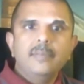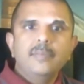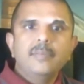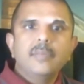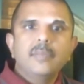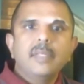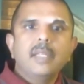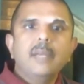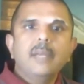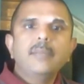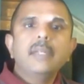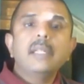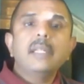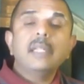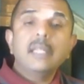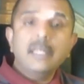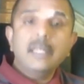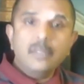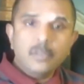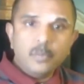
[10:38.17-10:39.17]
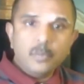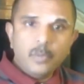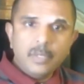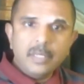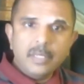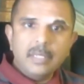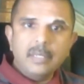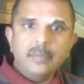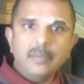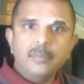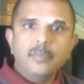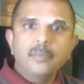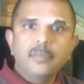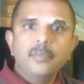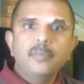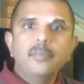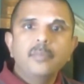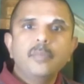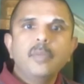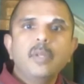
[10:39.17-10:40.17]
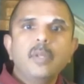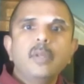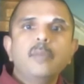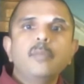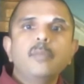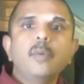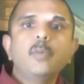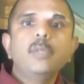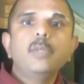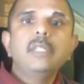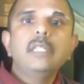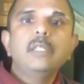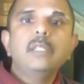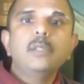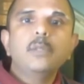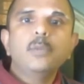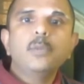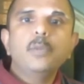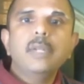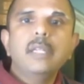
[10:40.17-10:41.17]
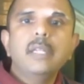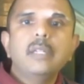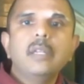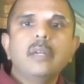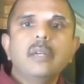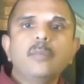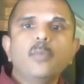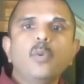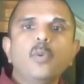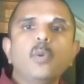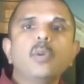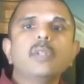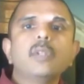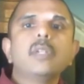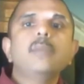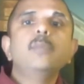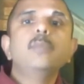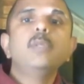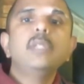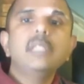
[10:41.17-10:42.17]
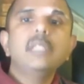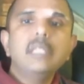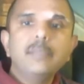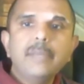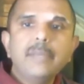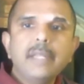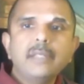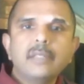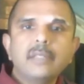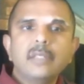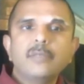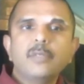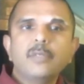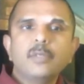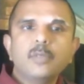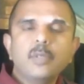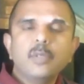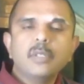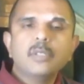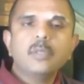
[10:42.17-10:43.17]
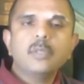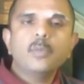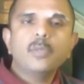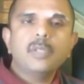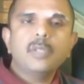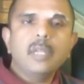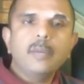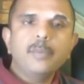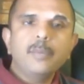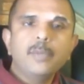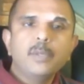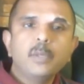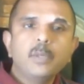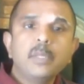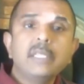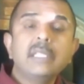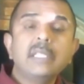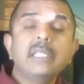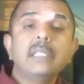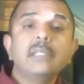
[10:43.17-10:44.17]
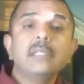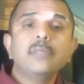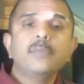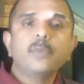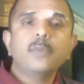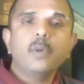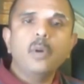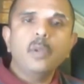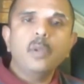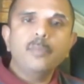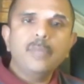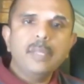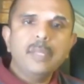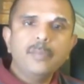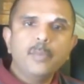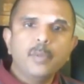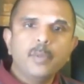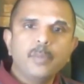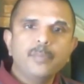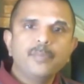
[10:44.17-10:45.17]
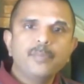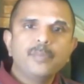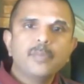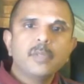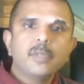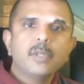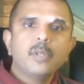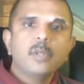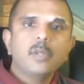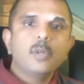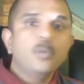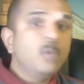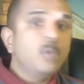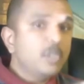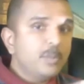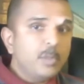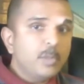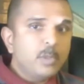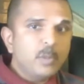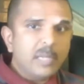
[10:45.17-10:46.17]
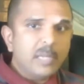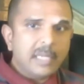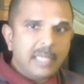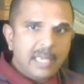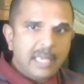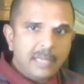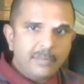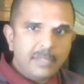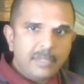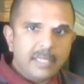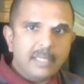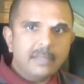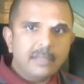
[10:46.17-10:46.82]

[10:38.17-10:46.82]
I'm not against working, but we need to create a more community-based infrastructure with opportunities for all people, which we do not have yet.